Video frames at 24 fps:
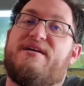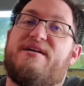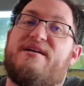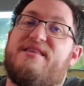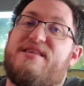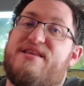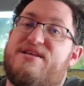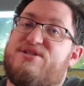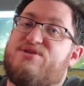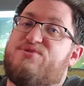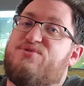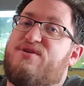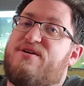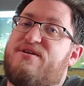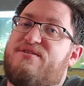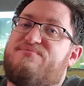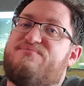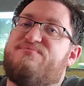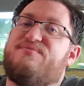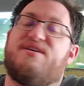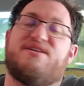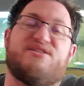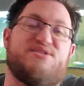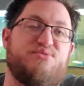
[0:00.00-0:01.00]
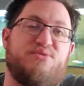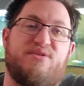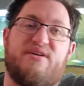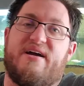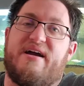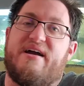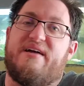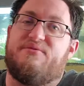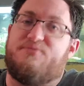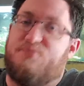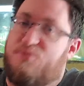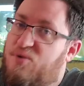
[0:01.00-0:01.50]
to this one. That's what
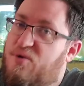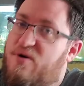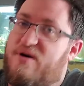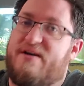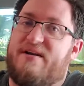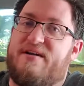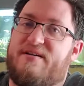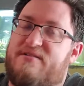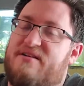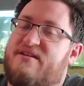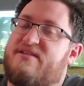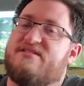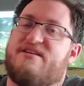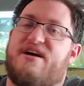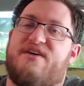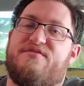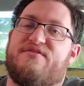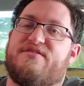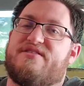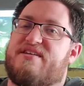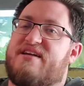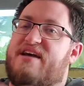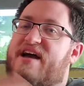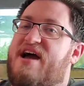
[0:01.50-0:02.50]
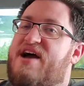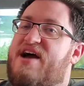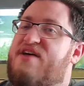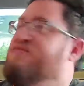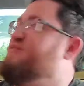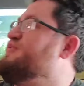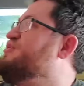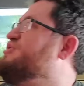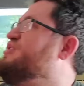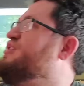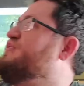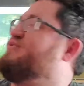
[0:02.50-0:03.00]
I wanted, because obviously I have
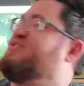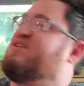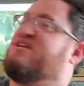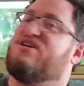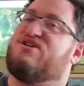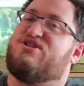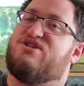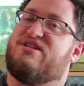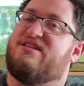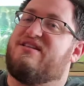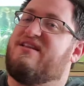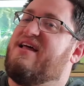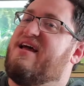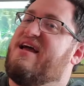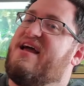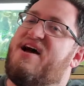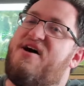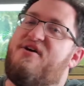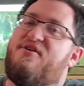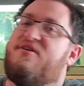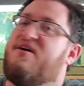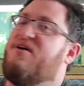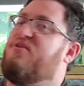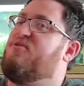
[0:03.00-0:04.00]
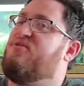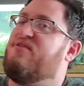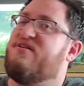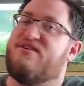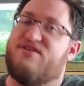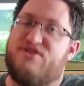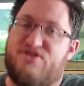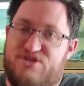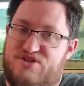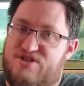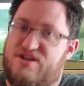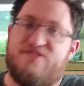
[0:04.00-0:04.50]
a chef's kitchen layout. I wanted
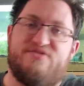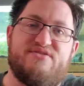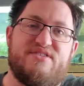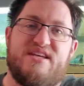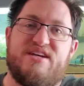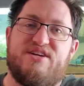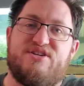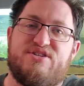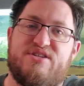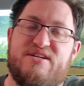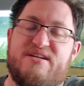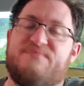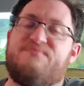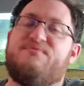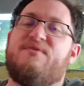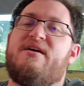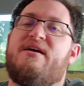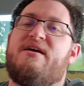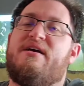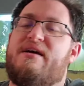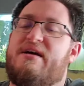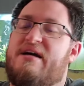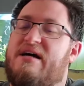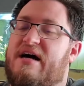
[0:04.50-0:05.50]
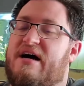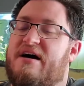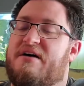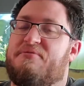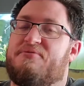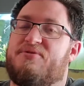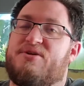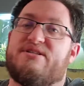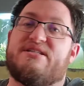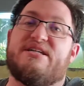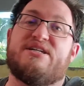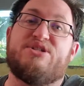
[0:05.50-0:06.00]
a chef's kitchen,
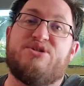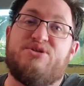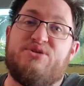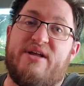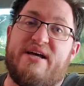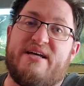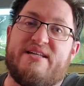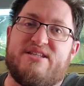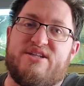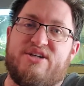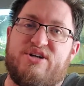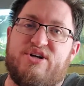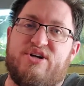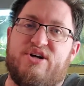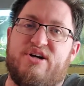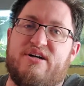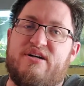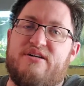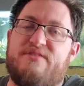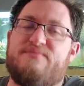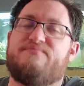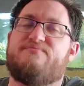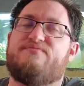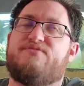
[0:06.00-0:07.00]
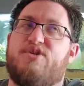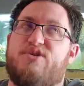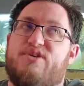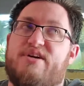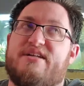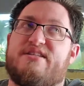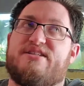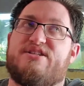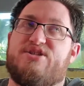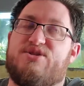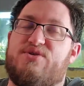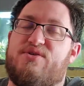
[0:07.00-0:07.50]
because I do like to cook. Don't
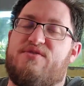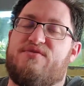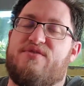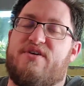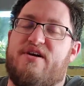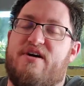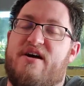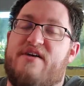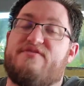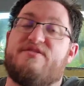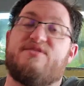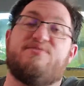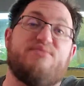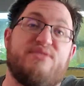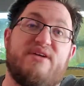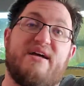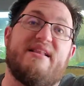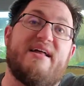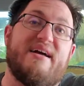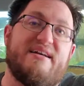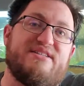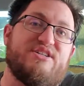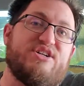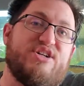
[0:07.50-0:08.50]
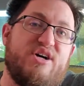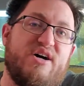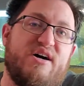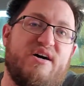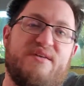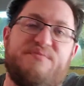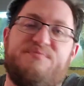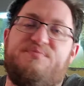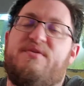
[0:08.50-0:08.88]
get to do it very often, but I like to cook.